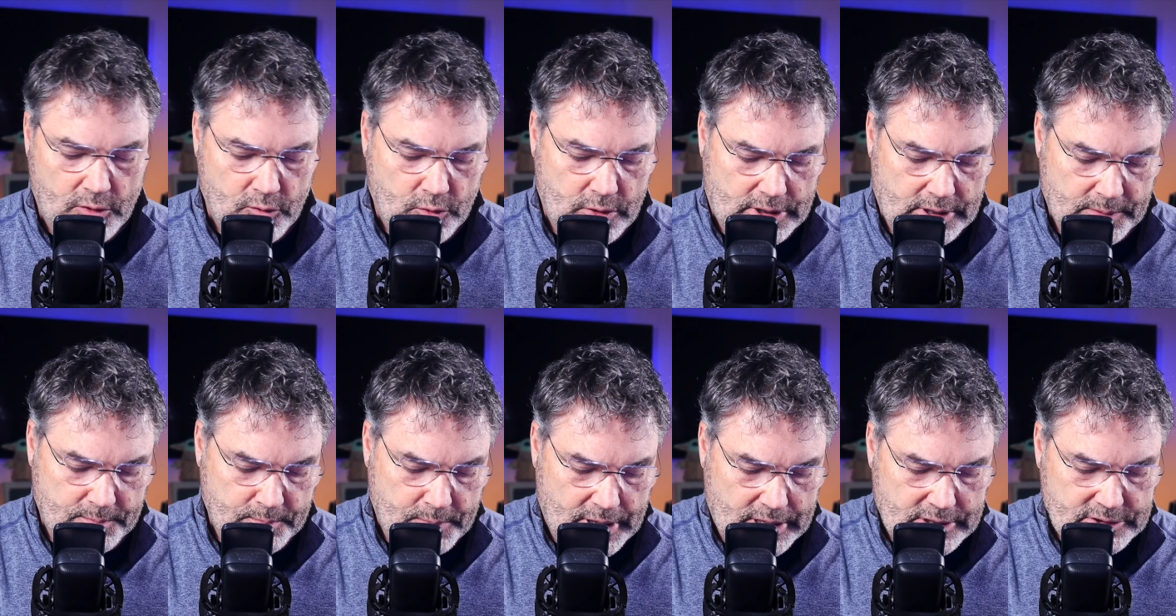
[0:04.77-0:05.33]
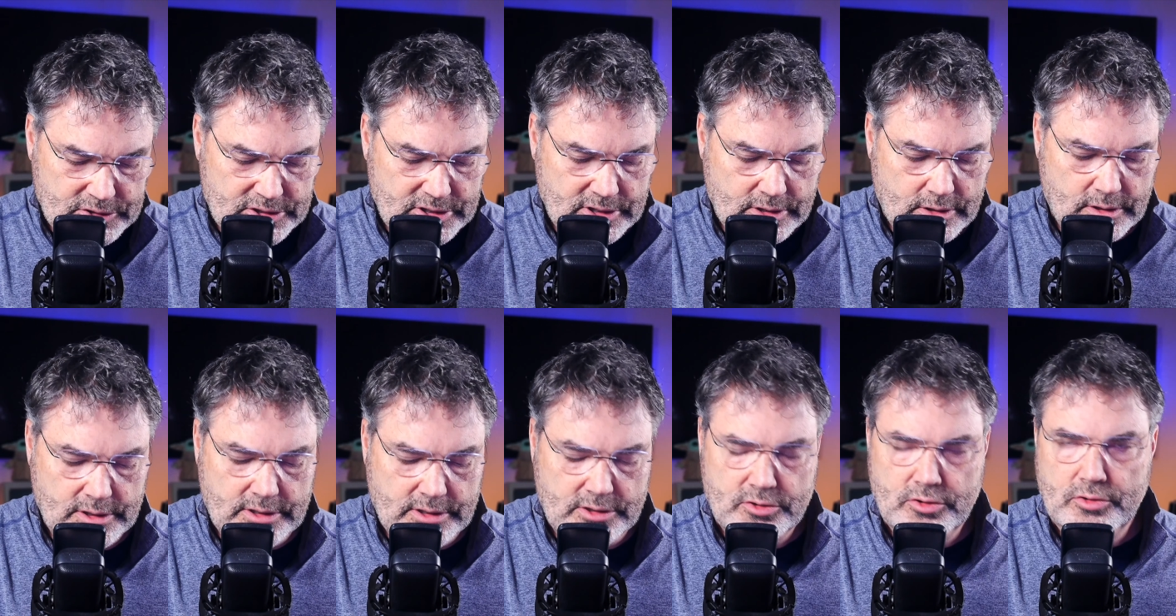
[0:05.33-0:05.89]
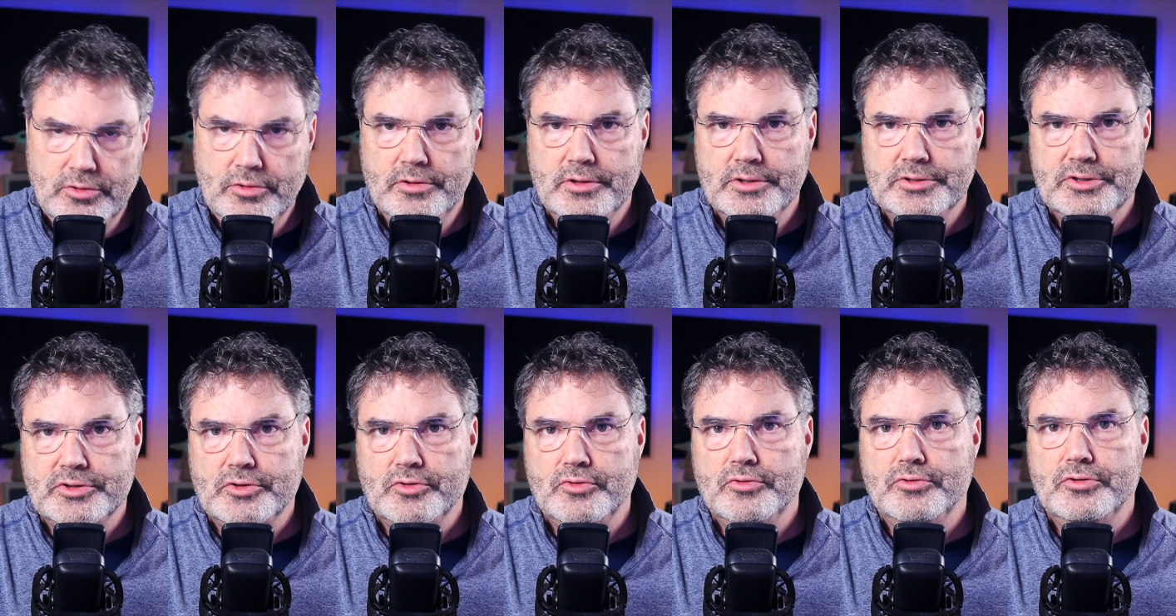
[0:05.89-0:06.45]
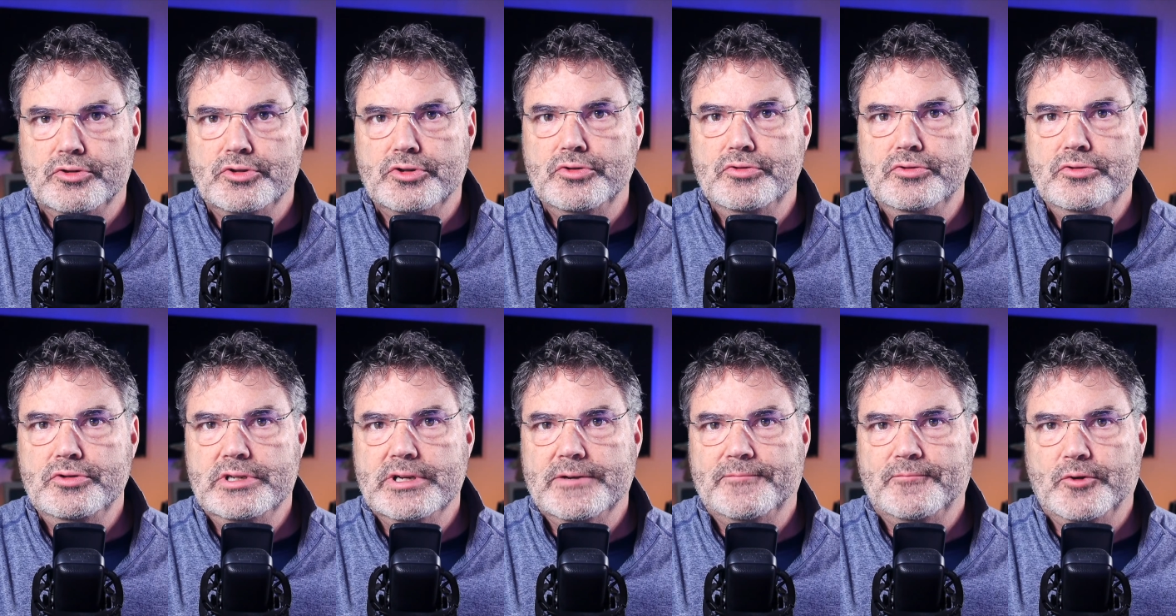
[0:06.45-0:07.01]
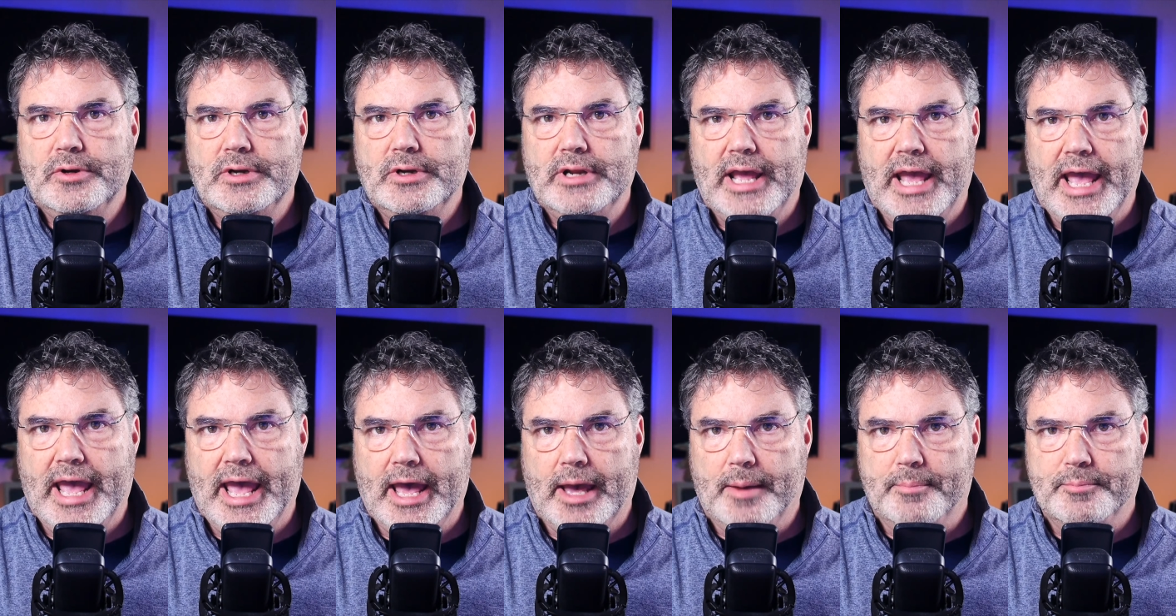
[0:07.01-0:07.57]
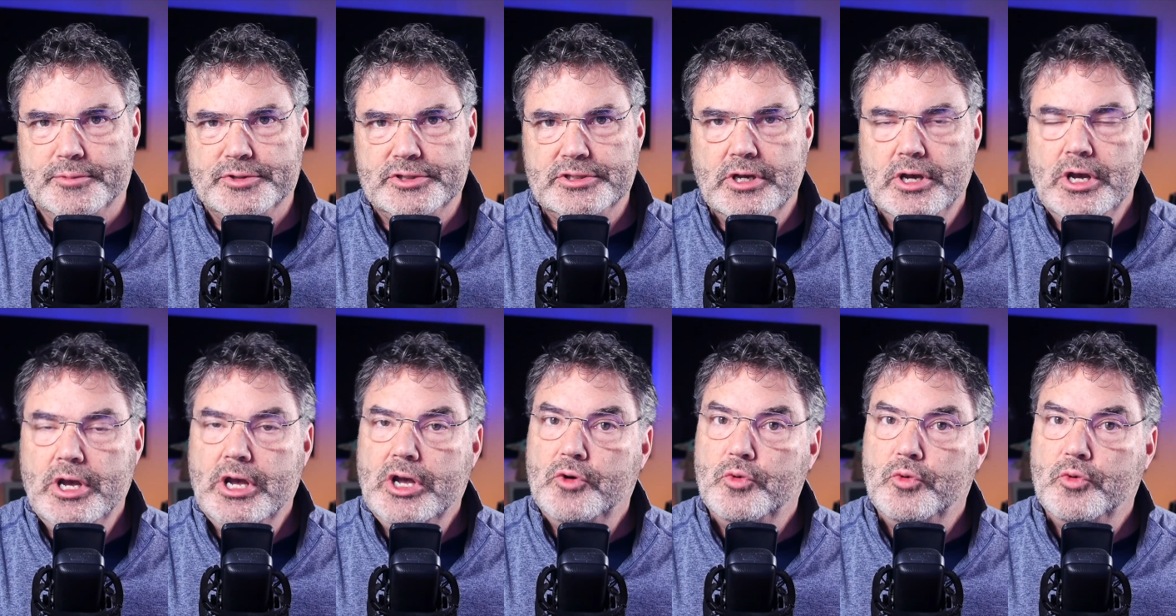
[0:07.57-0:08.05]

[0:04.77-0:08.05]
We can basically do this through two different apps.